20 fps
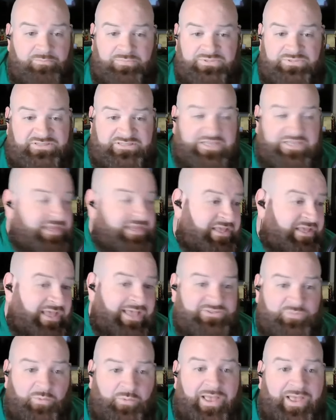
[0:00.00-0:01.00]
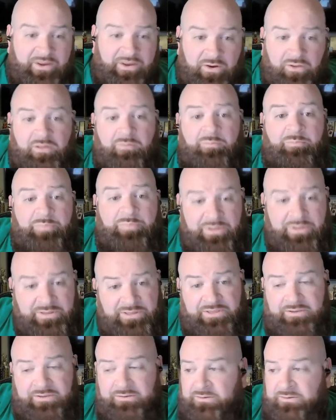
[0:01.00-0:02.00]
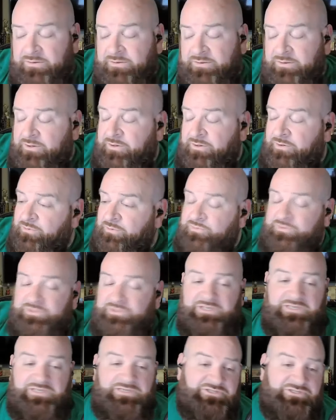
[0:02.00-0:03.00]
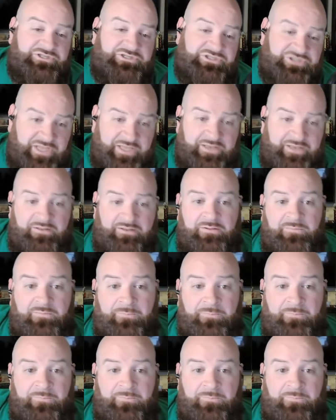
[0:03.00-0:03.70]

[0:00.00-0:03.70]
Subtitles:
skinny-ass white girl a bully. Holy shit.